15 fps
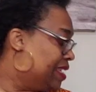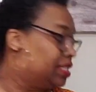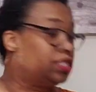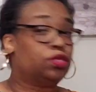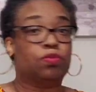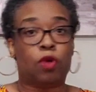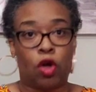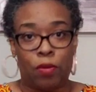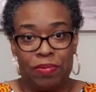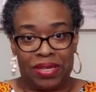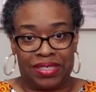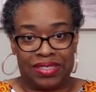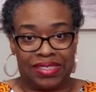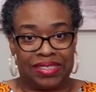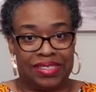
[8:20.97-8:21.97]
small
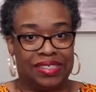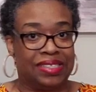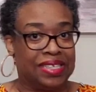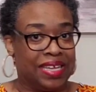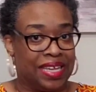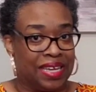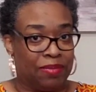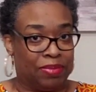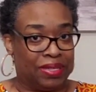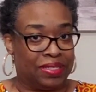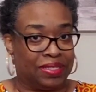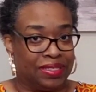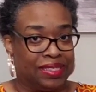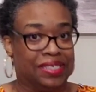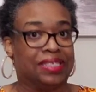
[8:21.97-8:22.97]
businesses, indie
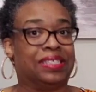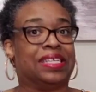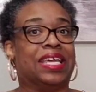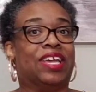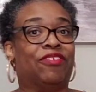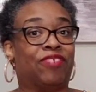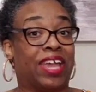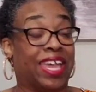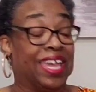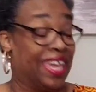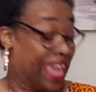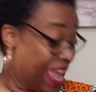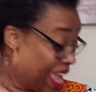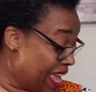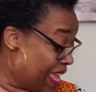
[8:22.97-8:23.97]
businesses, if I
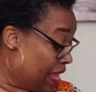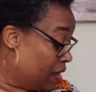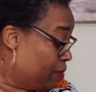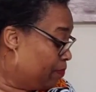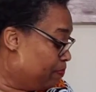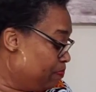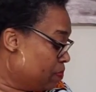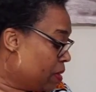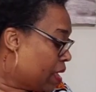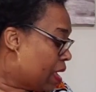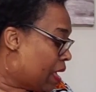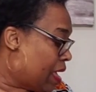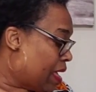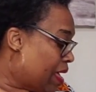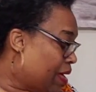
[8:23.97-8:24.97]
can,
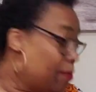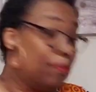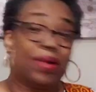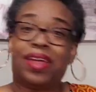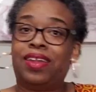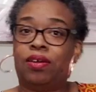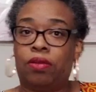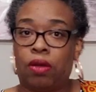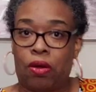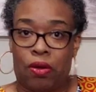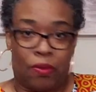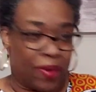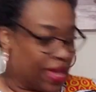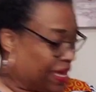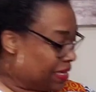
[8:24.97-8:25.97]
but I don't
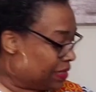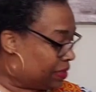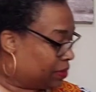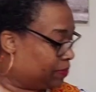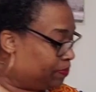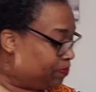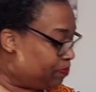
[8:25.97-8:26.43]
always.